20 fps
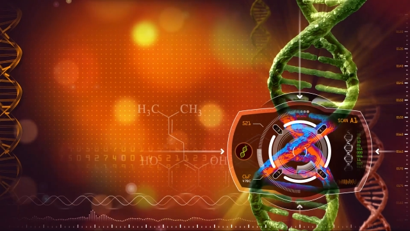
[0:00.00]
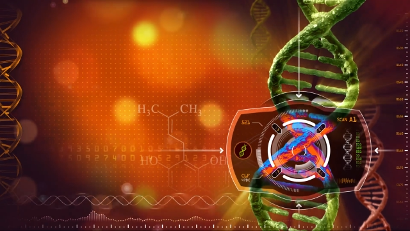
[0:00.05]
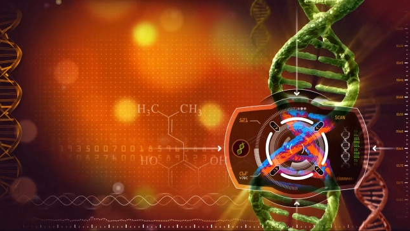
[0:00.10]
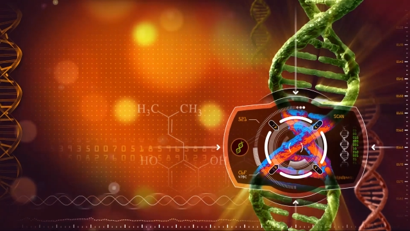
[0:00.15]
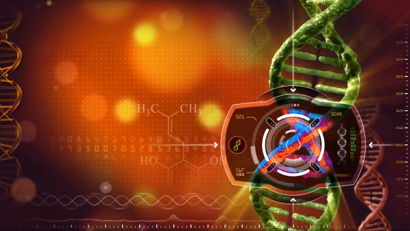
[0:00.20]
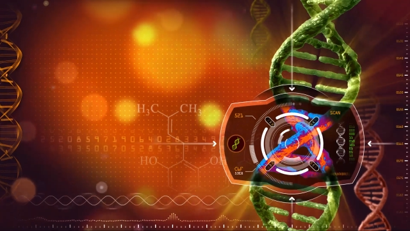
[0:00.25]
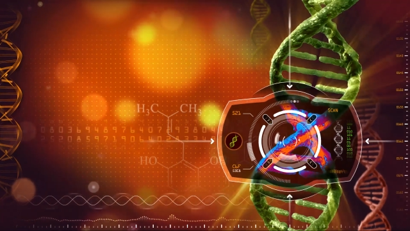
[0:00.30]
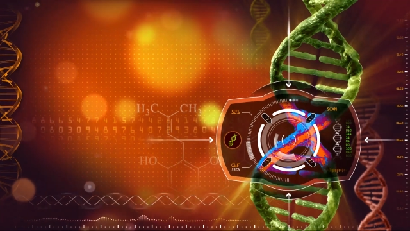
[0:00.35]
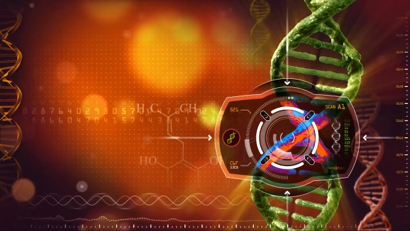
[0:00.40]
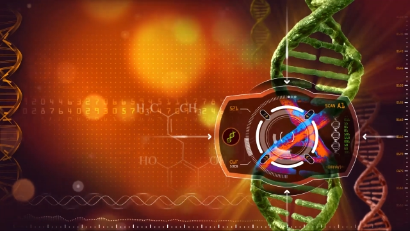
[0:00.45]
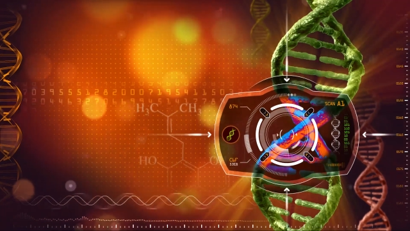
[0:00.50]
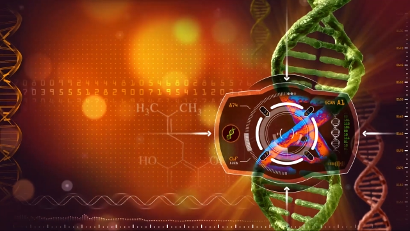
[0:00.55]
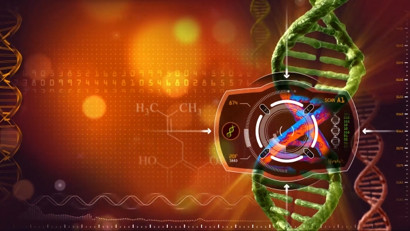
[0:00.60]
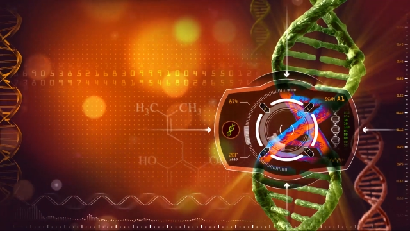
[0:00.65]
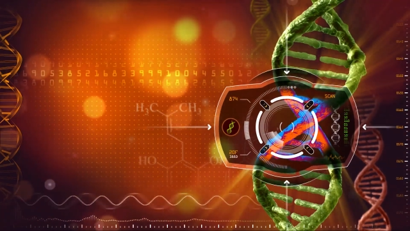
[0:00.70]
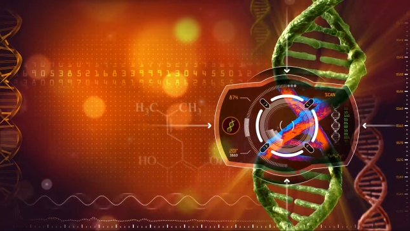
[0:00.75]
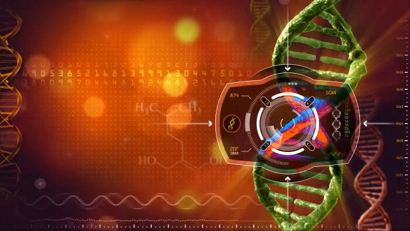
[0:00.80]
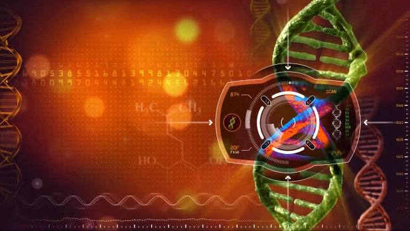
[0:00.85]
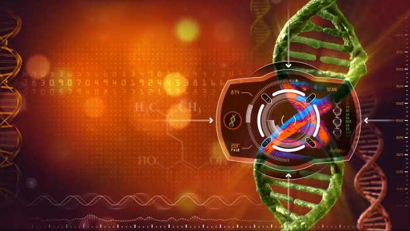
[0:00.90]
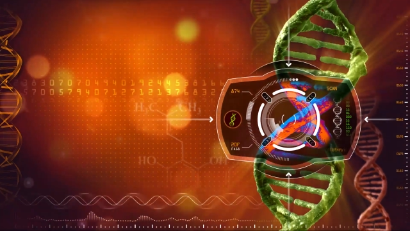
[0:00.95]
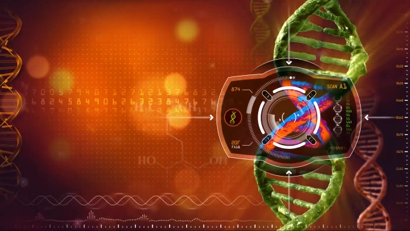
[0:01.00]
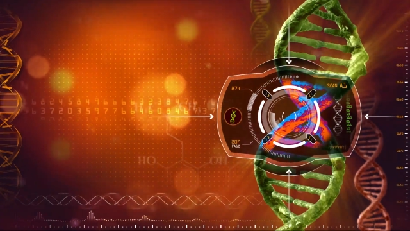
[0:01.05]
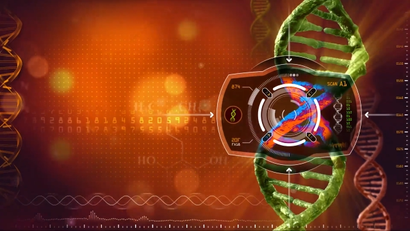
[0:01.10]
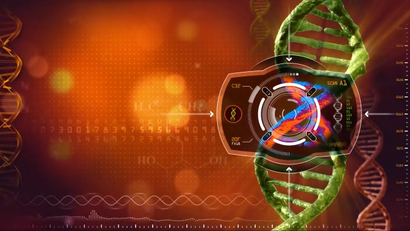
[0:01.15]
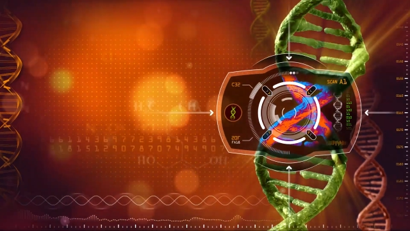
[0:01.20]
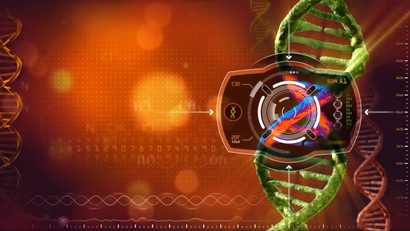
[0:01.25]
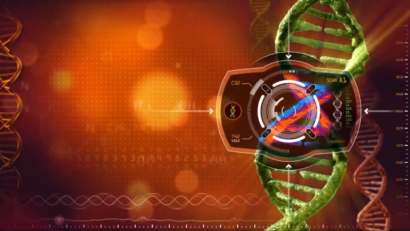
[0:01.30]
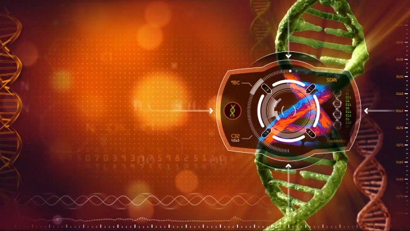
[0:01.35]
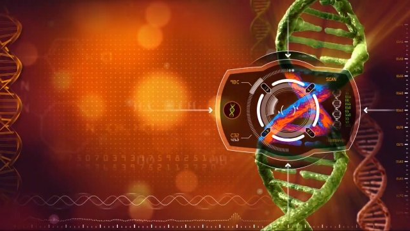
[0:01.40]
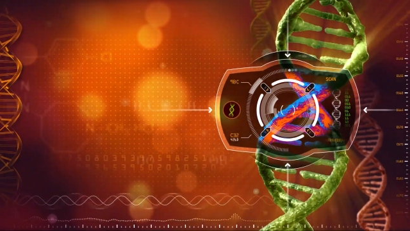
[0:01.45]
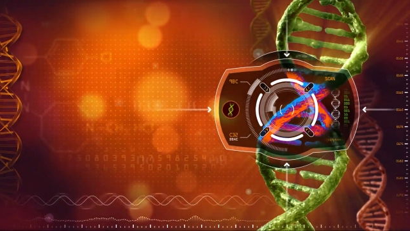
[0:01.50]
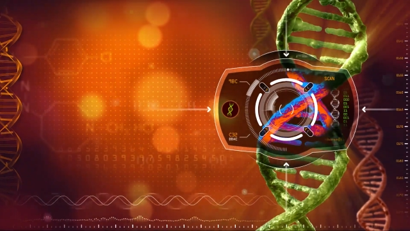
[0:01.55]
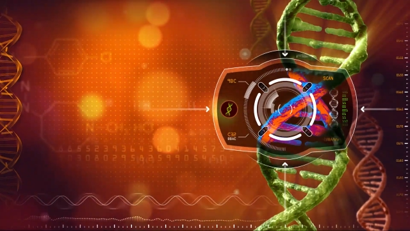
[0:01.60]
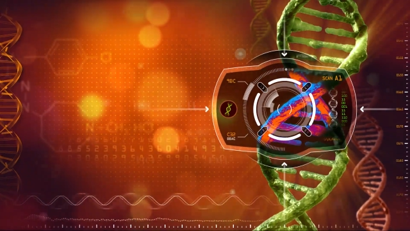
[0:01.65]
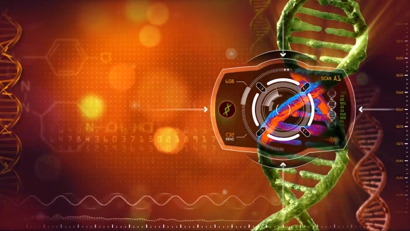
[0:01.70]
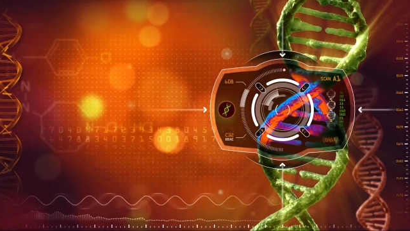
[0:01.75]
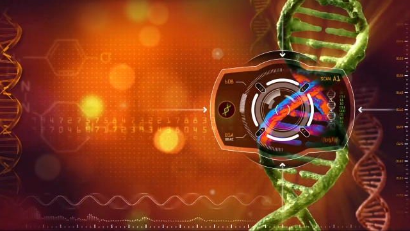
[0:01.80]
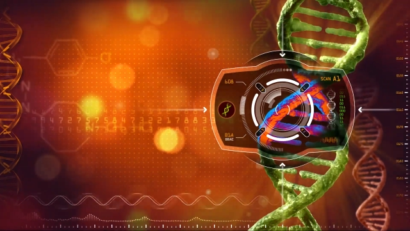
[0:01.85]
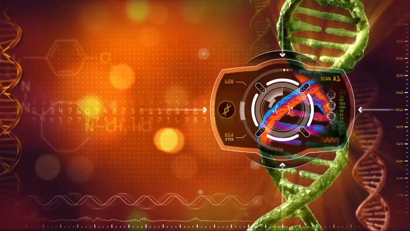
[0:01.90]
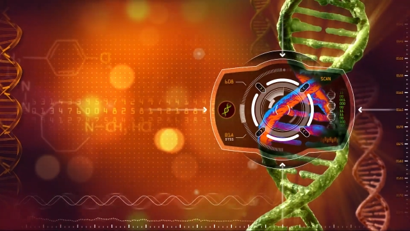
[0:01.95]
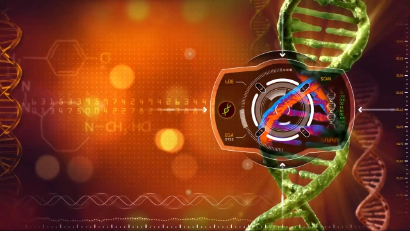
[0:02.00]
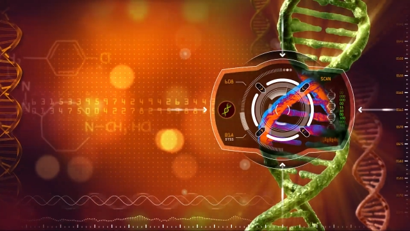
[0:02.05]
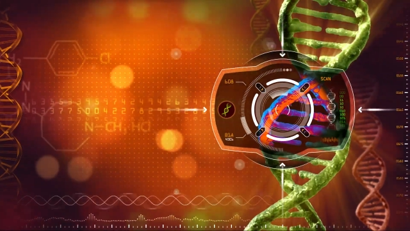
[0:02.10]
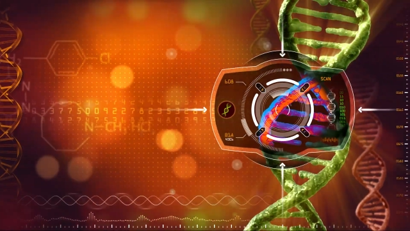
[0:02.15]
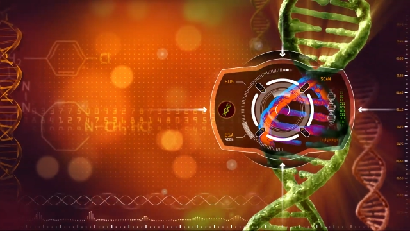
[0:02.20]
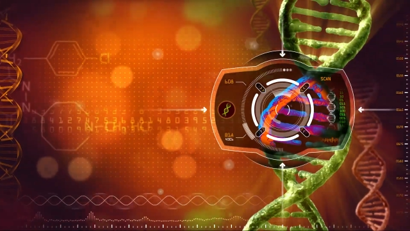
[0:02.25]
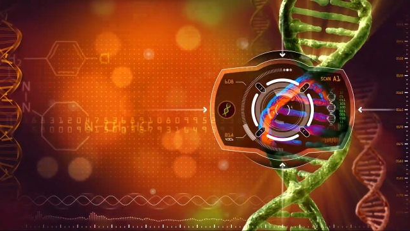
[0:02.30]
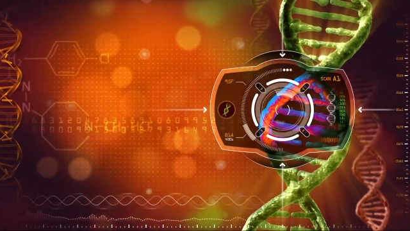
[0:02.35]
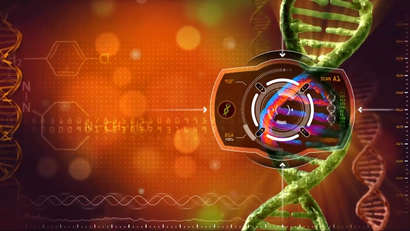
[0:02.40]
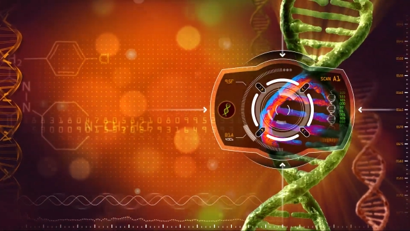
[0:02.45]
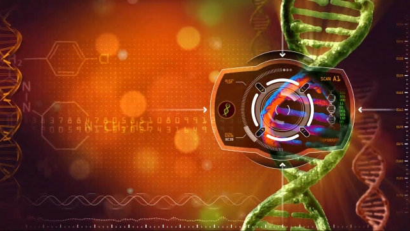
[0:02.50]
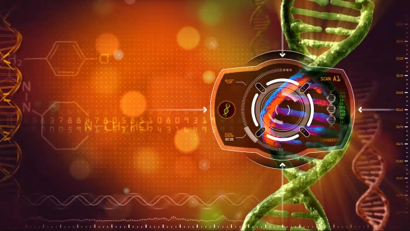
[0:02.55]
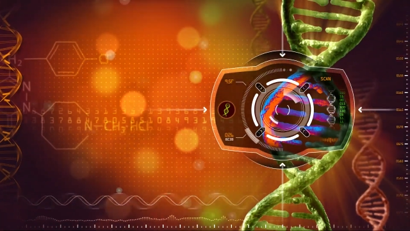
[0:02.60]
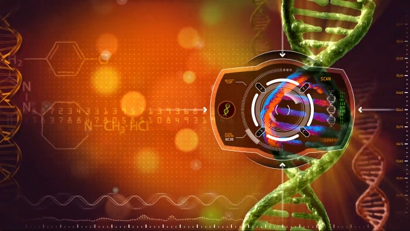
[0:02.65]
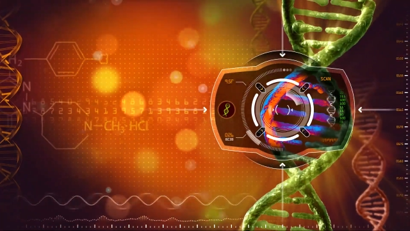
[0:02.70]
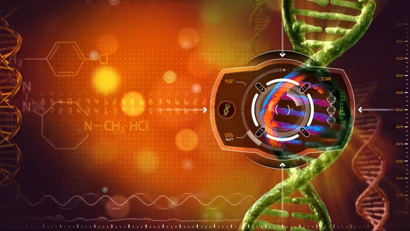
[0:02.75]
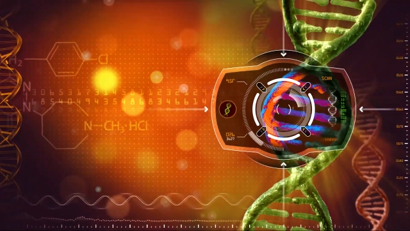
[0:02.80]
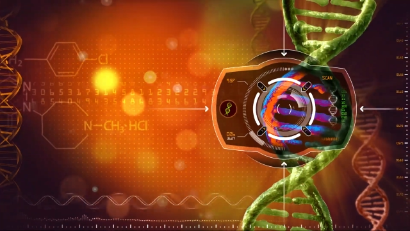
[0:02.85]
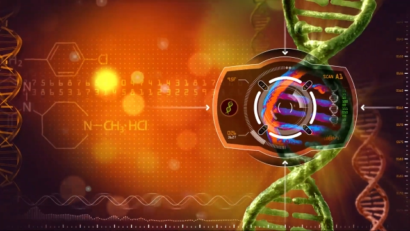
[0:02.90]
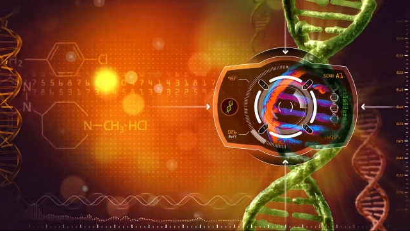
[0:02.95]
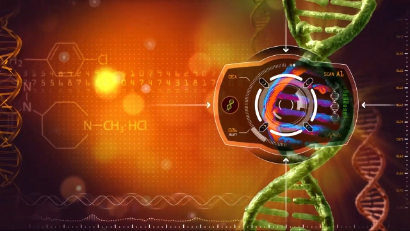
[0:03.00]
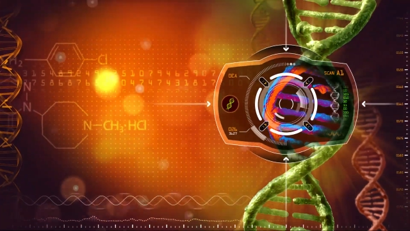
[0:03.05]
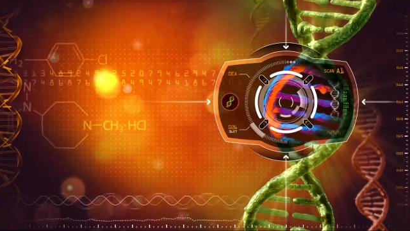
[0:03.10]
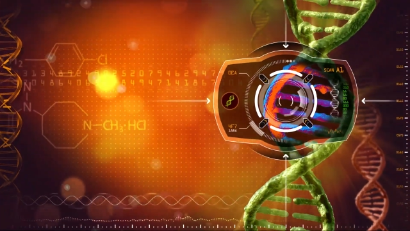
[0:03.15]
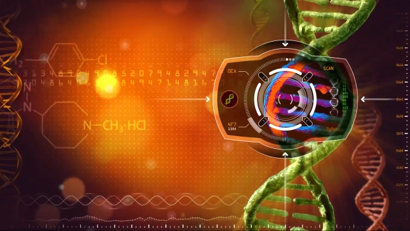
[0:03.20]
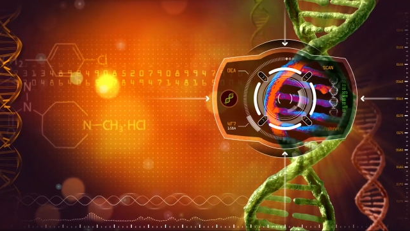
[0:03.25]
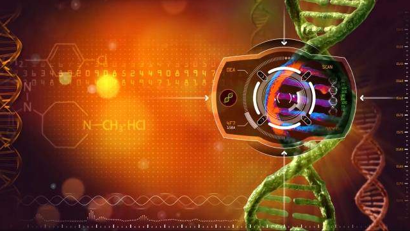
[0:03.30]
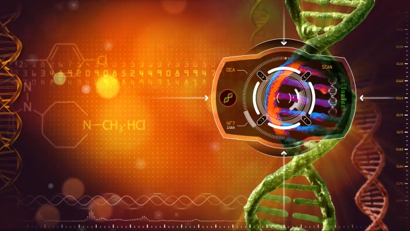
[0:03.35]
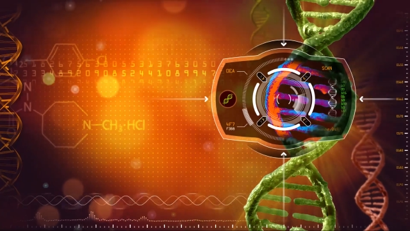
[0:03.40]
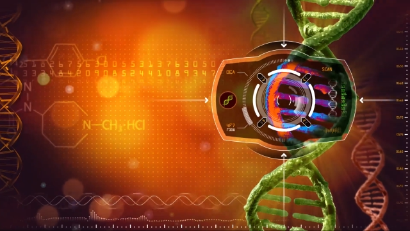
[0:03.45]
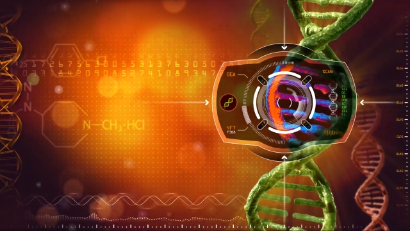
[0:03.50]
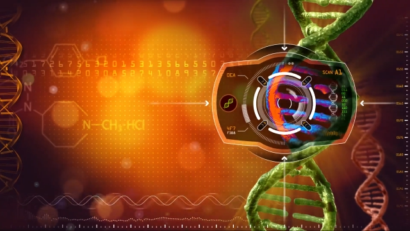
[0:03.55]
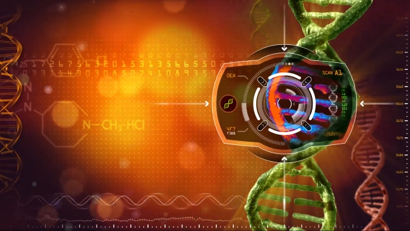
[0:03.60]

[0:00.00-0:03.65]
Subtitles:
(no speaker visible)